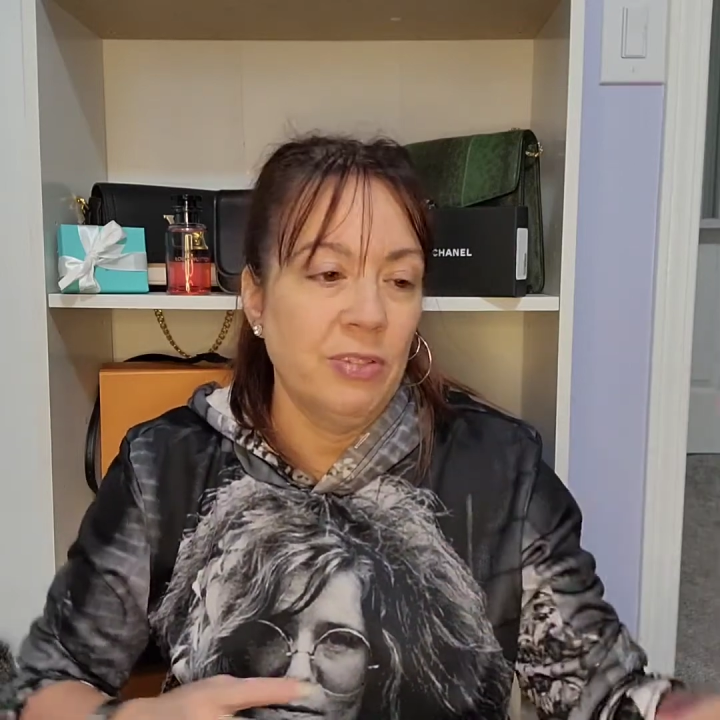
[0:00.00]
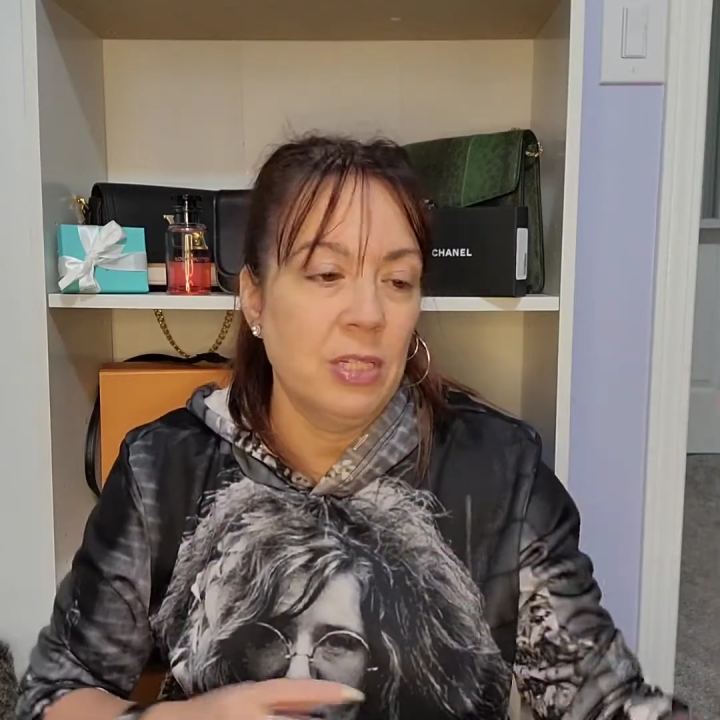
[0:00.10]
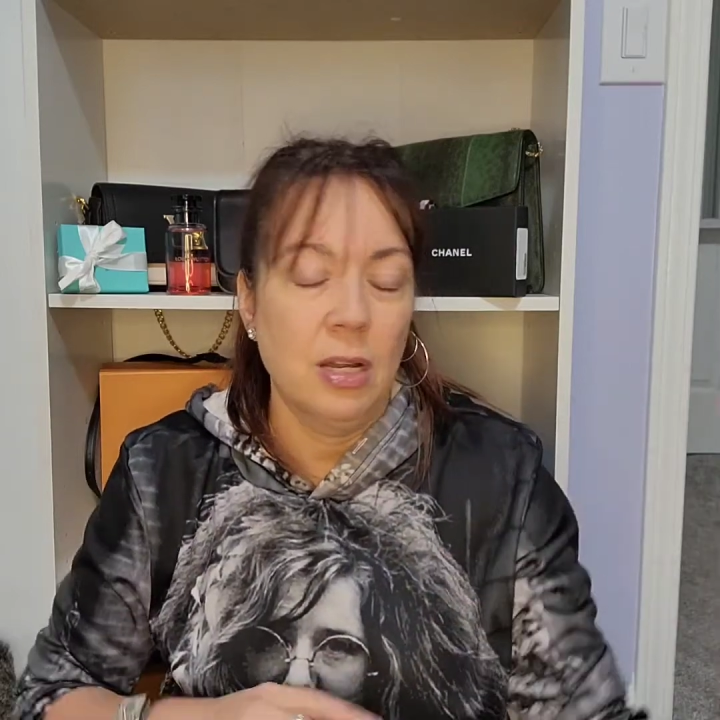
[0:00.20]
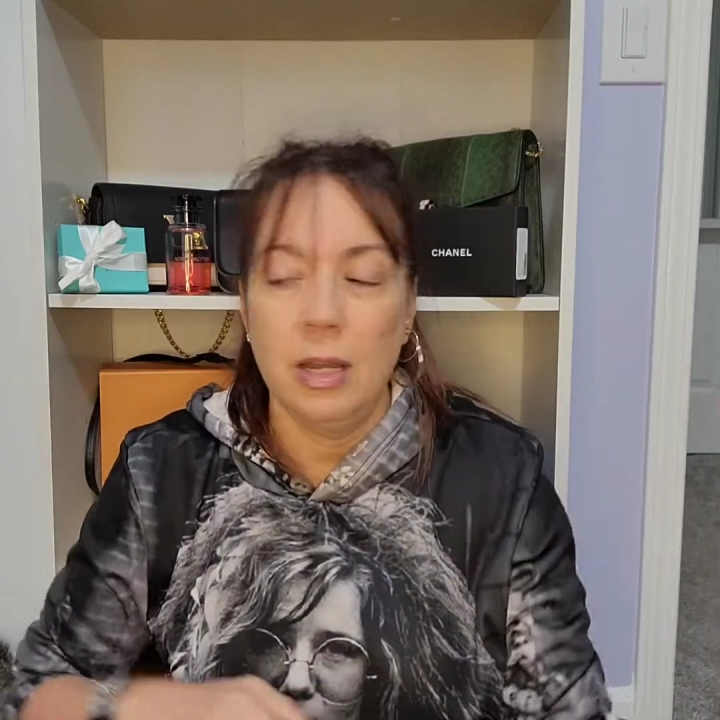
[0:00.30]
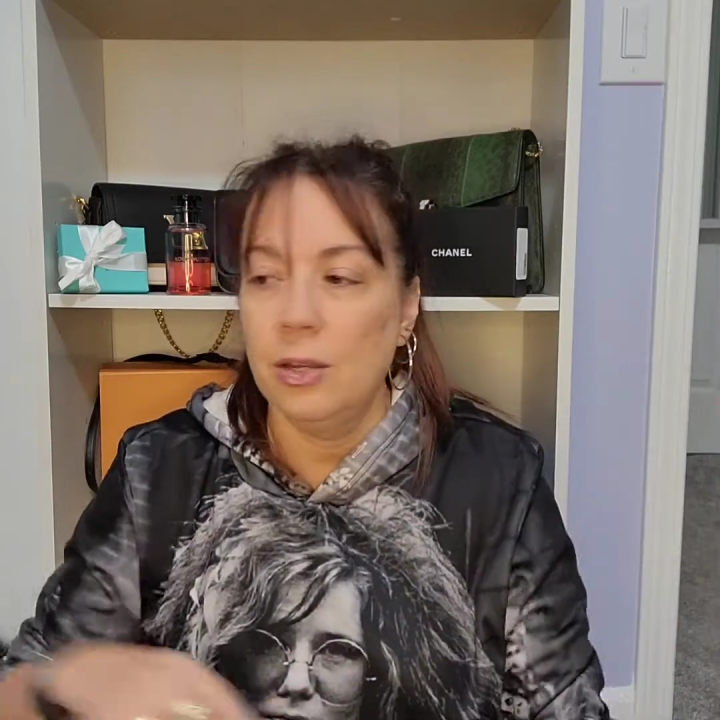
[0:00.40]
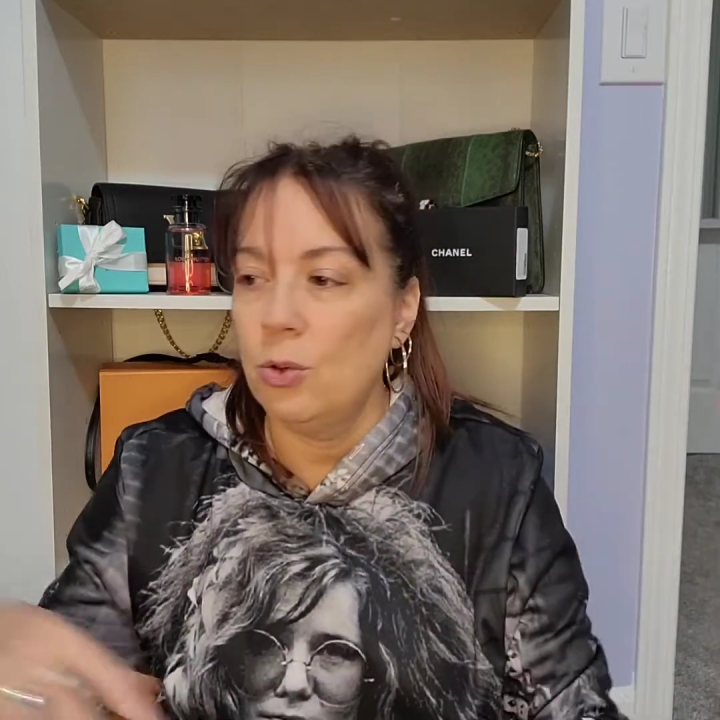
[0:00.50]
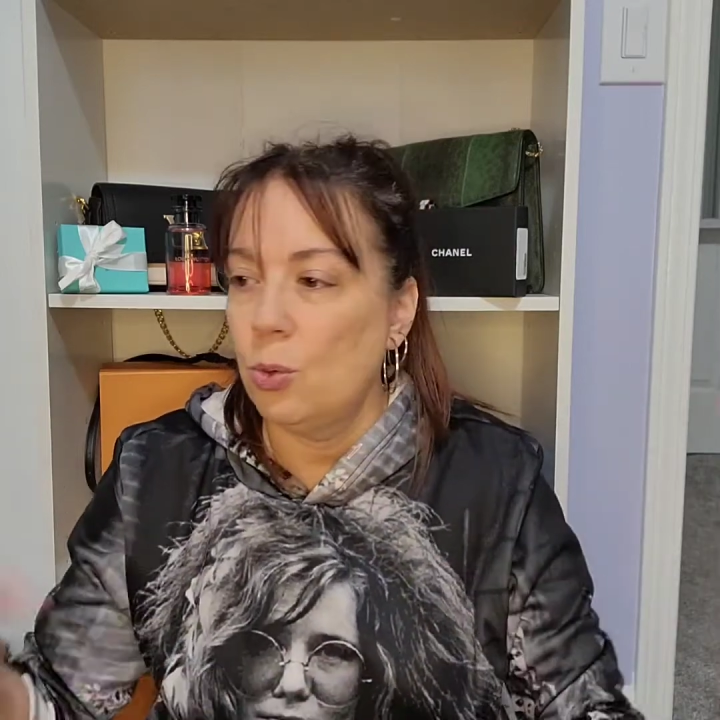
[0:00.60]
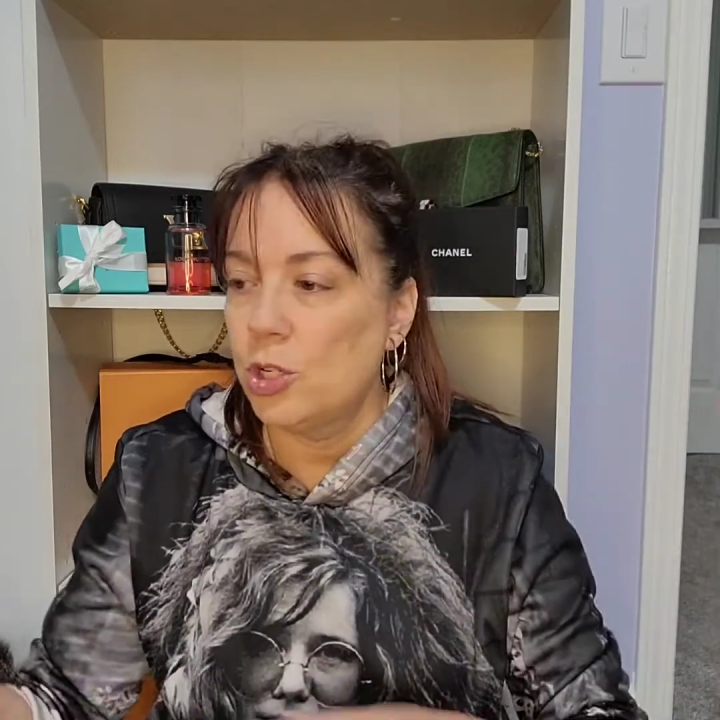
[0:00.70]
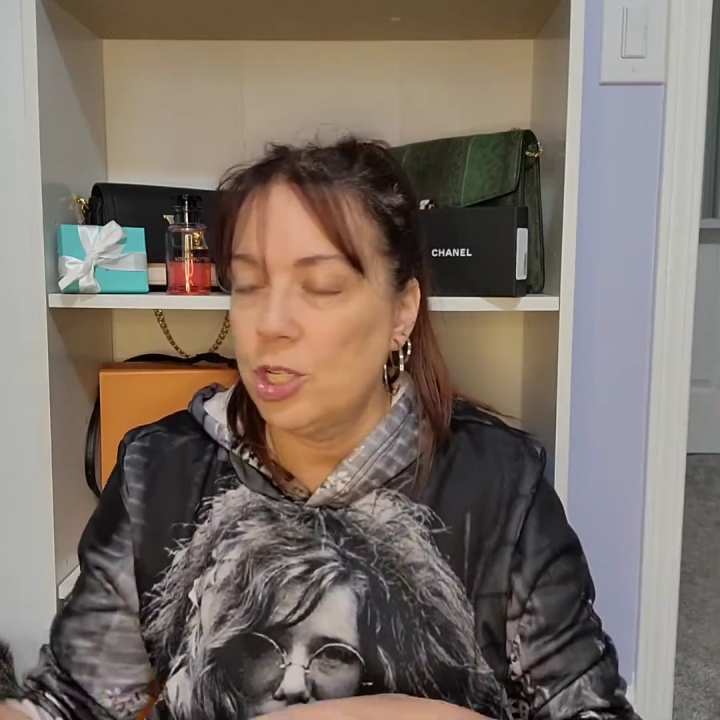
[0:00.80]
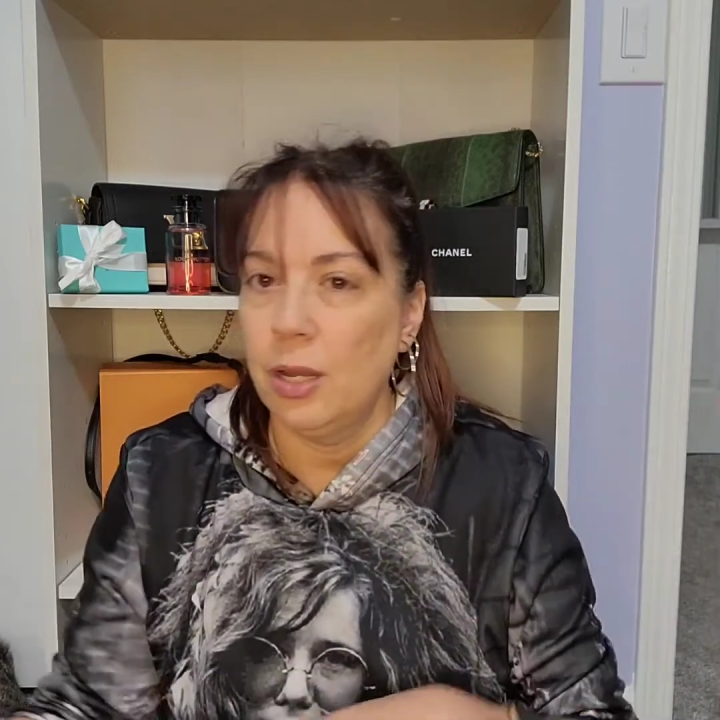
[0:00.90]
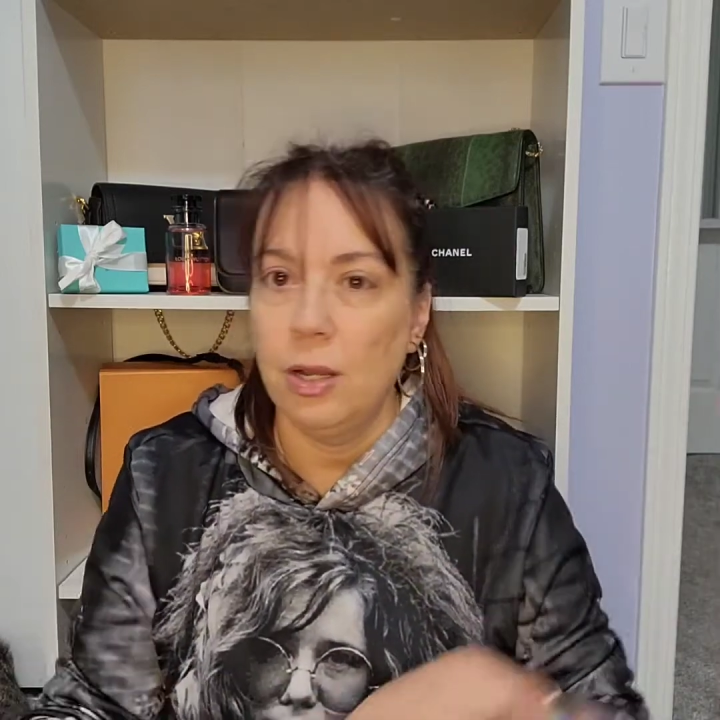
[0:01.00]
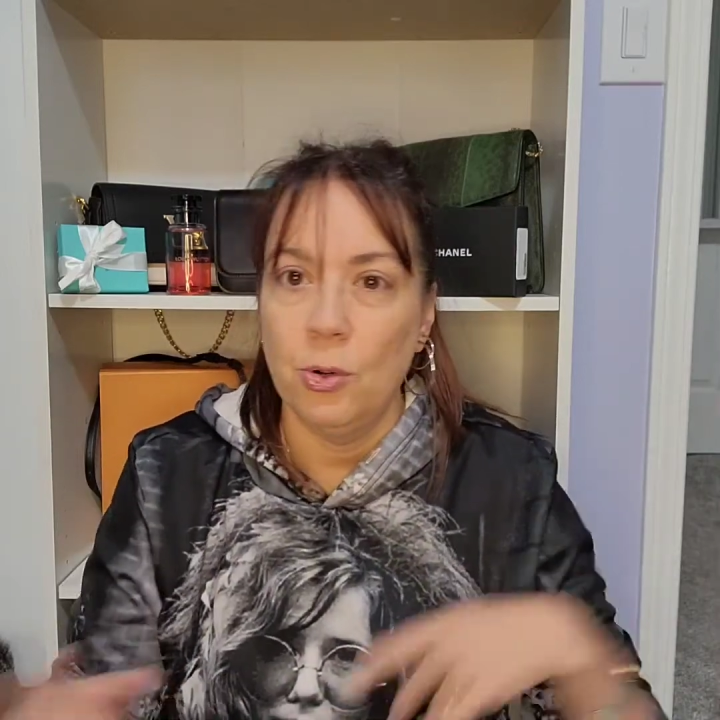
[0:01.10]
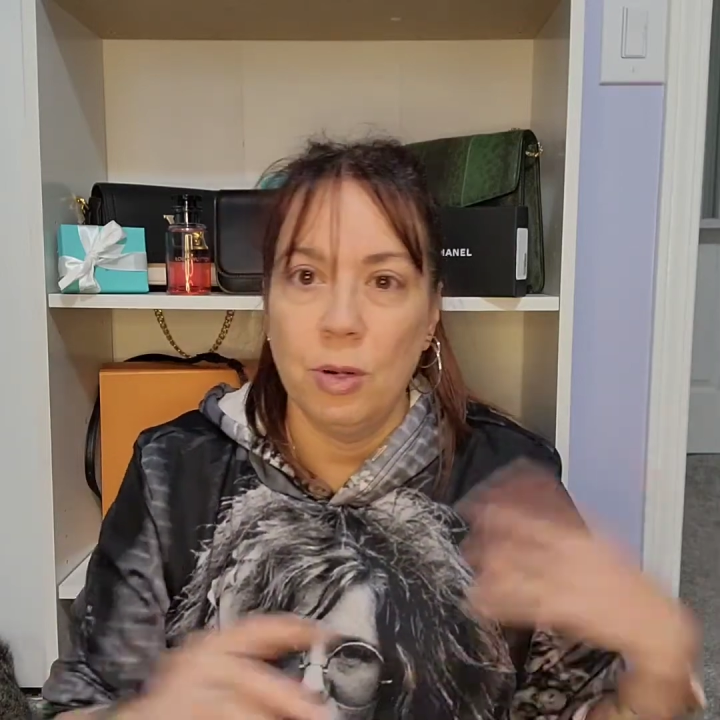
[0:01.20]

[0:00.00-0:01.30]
Vuitton or Chanel or